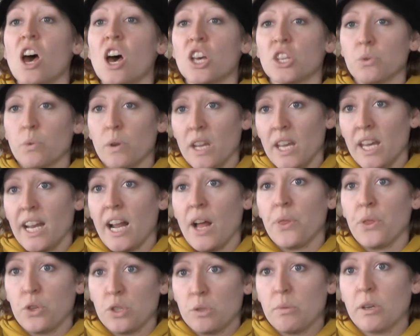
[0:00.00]
so we can get
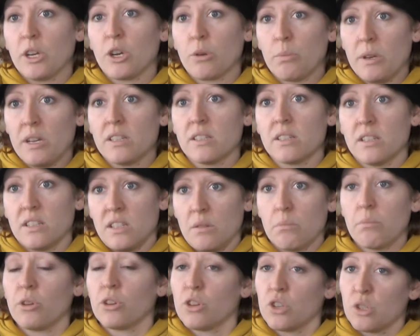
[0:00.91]
out those bigger pieces
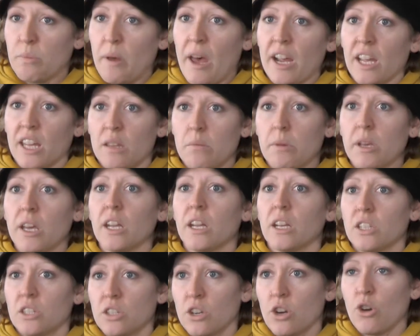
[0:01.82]
and put those back in the
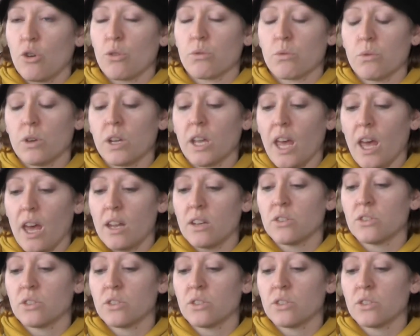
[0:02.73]
beginning to go through again.